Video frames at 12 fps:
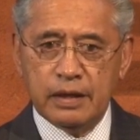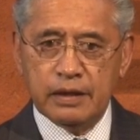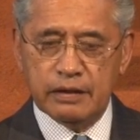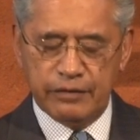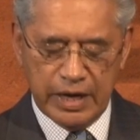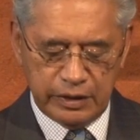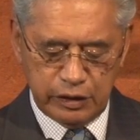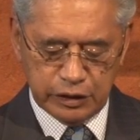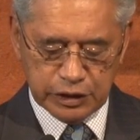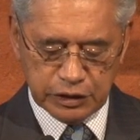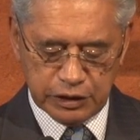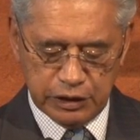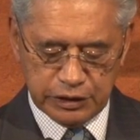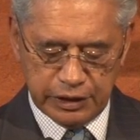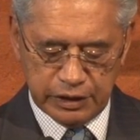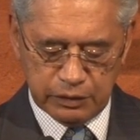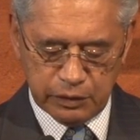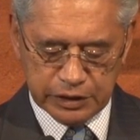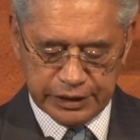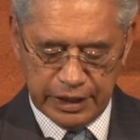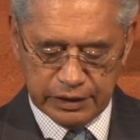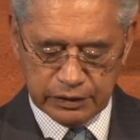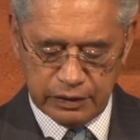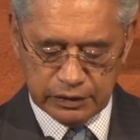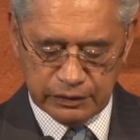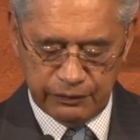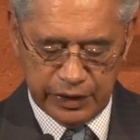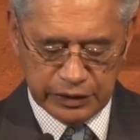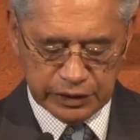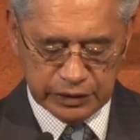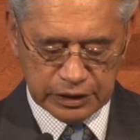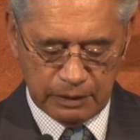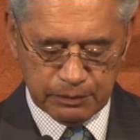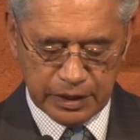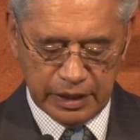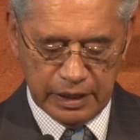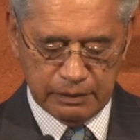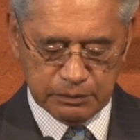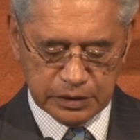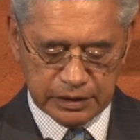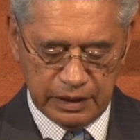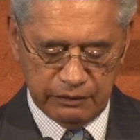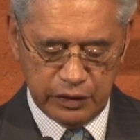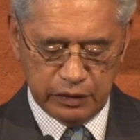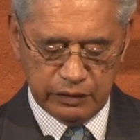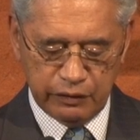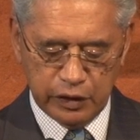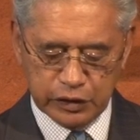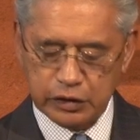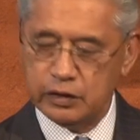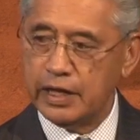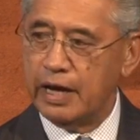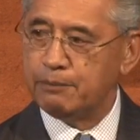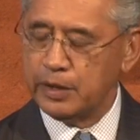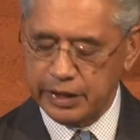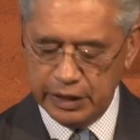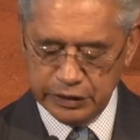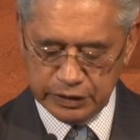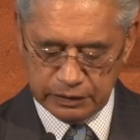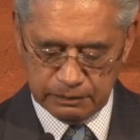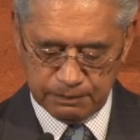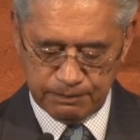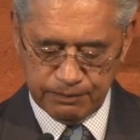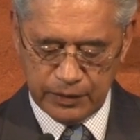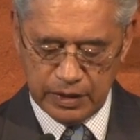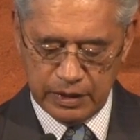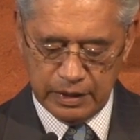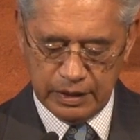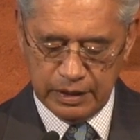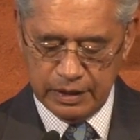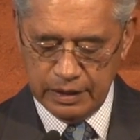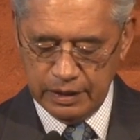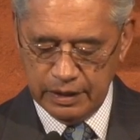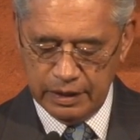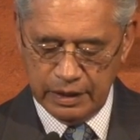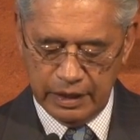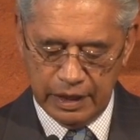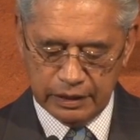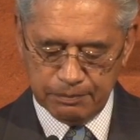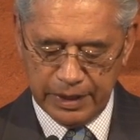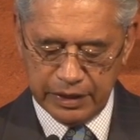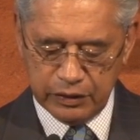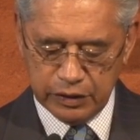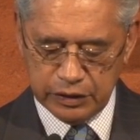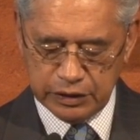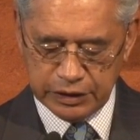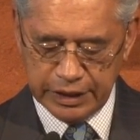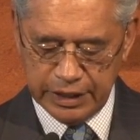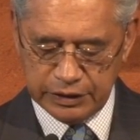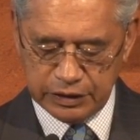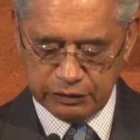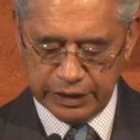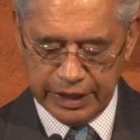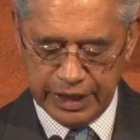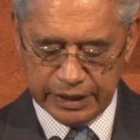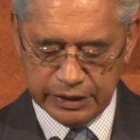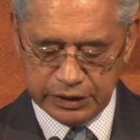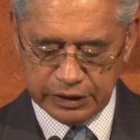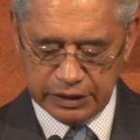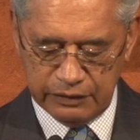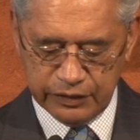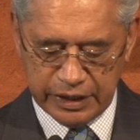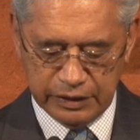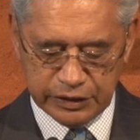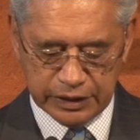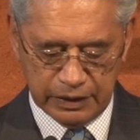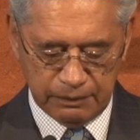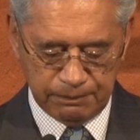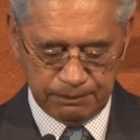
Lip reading: The values associated with sound conservation sometimes have universal application and make good sense regardless of culture.